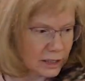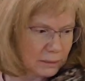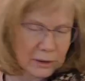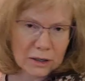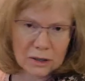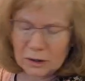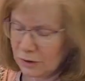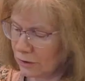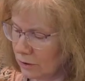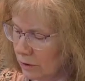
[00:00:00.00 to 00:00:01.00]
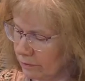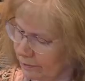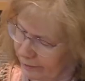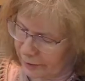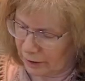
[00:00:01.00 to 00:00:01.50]
Keep a cloth or
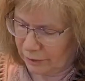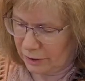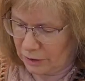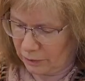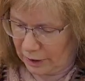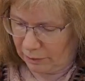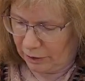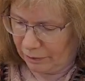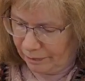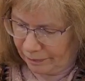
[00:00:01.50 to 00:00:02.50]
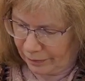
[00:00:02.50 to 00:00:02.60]
something to wipe your